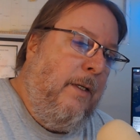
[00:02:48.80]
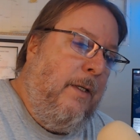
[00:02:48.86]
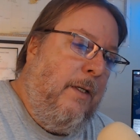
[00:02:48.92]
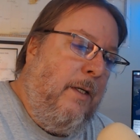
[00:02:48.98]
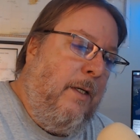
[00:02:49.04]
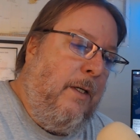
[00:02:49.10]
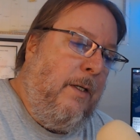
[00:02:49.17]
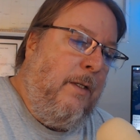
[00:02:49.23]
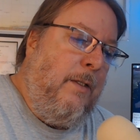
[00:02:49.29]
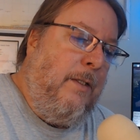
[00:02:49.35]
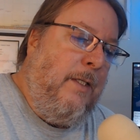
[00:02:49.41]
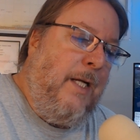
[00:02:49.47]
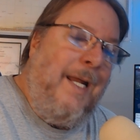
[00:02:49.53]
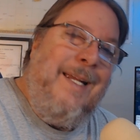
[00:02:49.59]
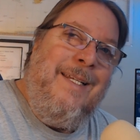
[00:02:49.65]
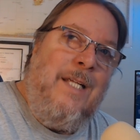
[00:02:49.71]
uh,
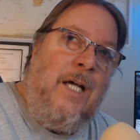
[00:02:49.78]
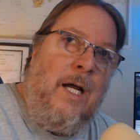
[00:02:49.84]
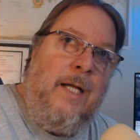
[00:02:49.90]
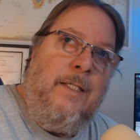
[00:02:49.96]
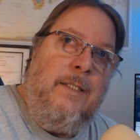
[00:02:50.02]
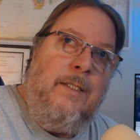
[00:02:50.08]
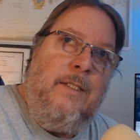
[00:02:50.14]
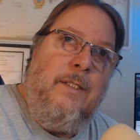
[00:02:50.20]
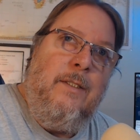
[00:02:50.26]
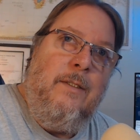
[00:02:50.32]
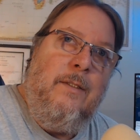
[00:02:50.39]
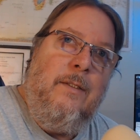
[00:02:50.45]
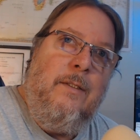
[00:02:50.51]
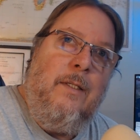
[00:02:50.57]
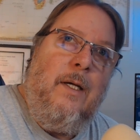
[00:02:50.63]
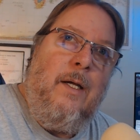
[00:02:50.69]
day night
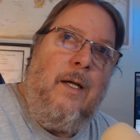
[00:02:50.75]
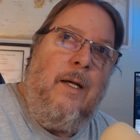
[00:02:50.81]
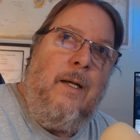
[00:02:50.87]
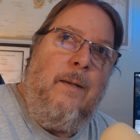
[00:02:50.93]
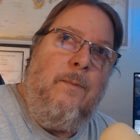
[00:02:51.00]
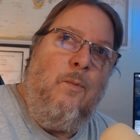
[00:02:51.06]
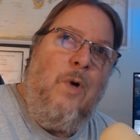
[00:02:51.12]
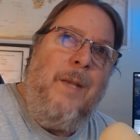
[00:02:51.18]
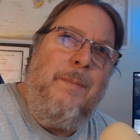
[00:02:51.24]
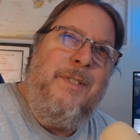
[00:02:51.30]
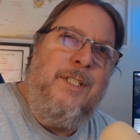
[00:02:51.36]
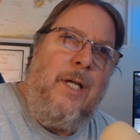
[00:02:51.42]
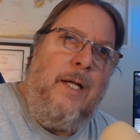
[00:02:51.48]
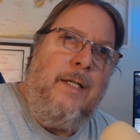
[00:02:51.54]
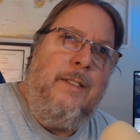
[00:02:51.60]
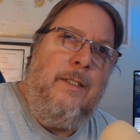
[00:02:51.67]
um,
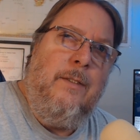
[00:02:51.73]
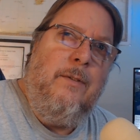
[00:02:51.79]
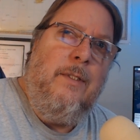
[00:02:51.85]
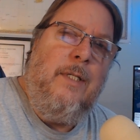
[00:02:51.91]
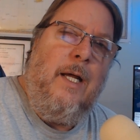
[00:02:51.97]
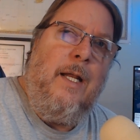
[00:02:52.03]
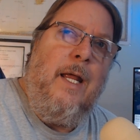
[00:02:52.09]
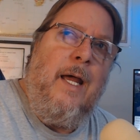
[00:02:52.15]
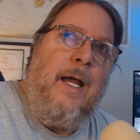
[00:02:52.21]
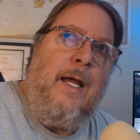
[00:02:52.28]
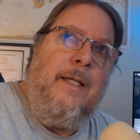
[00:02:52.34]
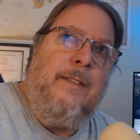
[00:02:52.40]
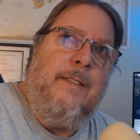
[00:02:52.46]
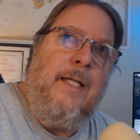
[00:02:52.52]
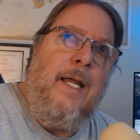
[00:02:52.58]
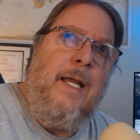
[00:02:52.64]
website that
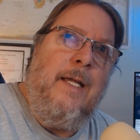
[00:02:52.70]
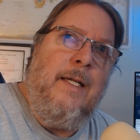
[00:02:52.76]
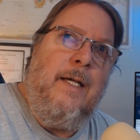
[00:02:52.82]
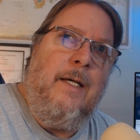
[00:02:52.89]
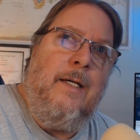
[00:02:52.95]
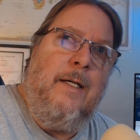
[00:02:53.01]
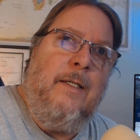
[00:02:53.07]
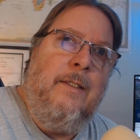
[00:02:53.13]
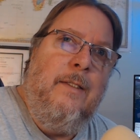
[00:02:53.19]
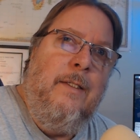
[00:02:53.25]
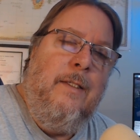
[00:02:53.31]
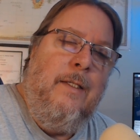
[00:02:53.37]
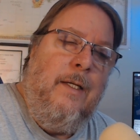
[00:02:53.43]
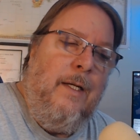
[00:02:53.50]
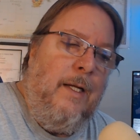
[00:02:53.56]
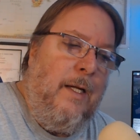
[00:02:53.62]
has a, uh,
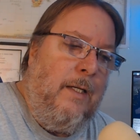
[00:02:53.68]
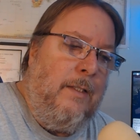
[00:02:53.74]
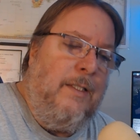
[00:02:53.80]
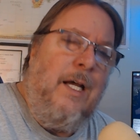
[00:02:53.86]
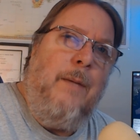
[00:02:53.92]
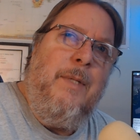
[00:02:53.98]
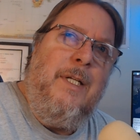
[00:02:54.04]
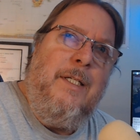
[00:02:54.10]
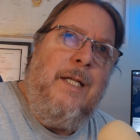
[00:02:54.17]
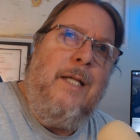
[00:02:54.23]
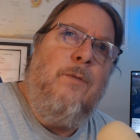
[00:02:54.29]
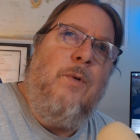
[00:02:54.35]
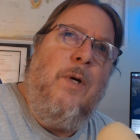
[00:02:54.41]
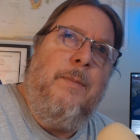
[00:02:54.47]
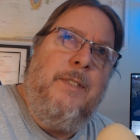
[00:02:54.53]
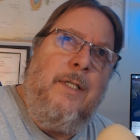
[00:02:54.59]
a, time and
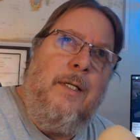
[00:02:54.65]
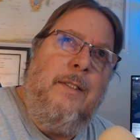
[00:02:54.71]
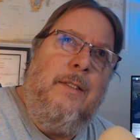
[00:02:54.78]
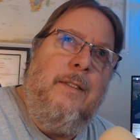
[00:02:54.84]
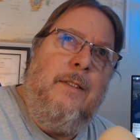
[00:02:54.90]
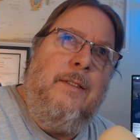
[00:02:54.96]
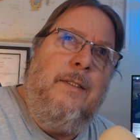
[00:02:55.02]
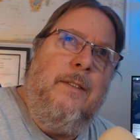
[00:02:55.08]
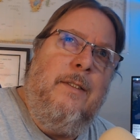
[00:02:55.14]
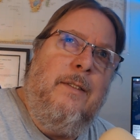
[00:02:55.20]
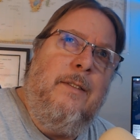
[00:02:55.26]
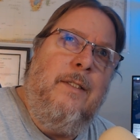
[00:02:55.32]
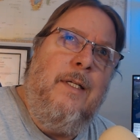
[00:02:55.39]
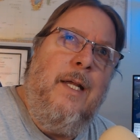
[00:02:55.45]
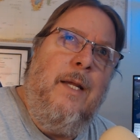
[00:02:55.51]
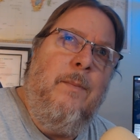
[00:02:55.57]
date website is uh,
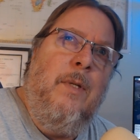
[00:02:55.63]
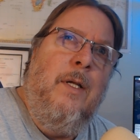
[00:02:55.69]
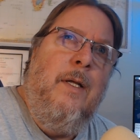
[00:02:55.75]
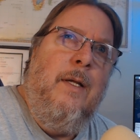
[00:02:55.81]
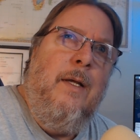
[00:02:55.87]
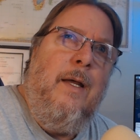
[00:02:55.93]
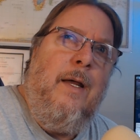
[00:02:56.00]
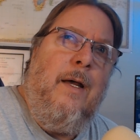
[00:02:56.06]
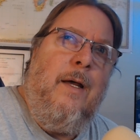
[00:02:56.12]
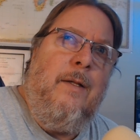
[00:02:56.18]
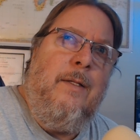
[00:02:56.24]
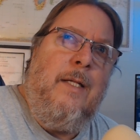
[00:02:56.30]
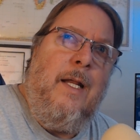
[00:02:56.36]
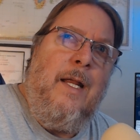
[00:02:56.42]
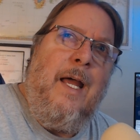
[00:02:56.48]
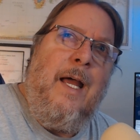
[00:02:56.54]
the name uh,
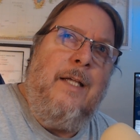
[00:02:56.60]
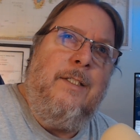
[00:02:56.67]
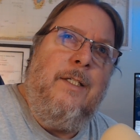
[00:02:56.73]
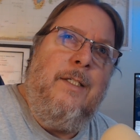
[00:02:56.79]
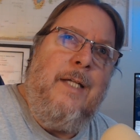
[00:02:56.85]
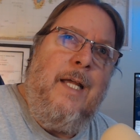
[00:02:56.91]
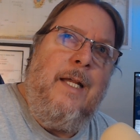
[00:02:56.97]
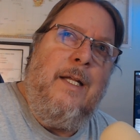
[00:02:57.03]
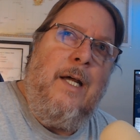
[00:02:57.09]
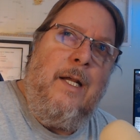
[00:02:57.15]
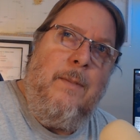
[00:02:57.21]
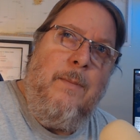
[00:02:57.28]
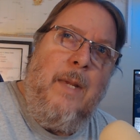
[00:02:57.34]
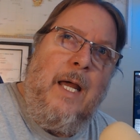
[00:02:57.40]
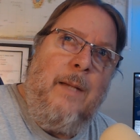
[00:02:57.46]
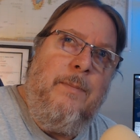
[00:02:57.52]
that has a day
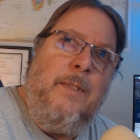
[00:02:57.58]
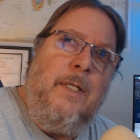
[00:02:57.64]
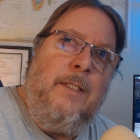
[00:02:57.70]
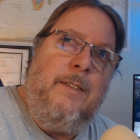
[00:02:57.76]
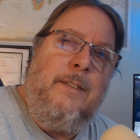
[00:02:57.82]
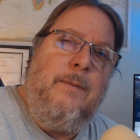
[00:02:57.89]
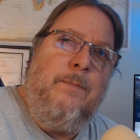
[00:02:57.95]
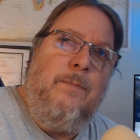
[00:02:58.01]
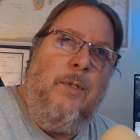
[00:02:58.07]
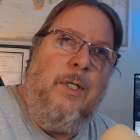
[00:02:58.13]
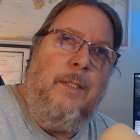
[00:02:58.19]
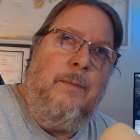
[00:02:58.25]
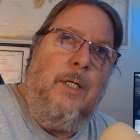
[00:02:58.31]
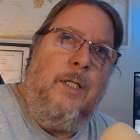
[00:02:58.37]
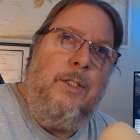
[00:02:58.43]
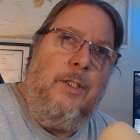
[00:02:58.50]
night map that's
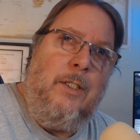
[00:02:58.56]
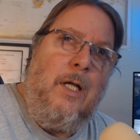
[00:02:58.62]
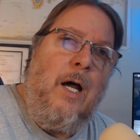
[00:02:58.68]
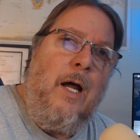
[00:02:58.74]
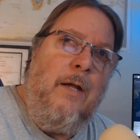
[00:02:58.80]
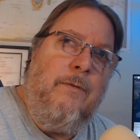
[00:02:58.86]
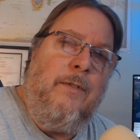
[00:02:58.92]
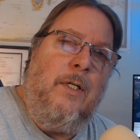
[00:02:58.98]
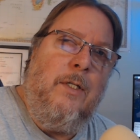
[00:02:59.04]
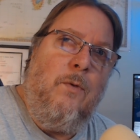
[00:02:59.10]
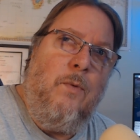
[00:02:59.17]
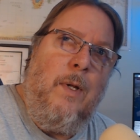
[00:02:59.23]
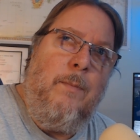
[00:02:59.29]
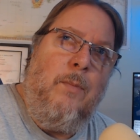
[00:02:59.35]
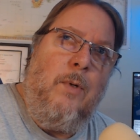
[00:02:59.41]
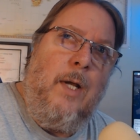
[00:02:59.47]
pretty much live on a
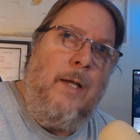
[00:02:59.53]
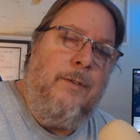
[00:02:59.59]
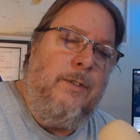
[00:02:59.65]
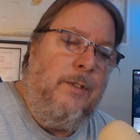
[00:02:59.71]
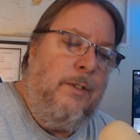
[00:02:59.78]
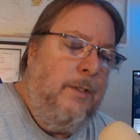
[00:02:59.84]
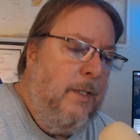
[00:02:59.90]
web browser.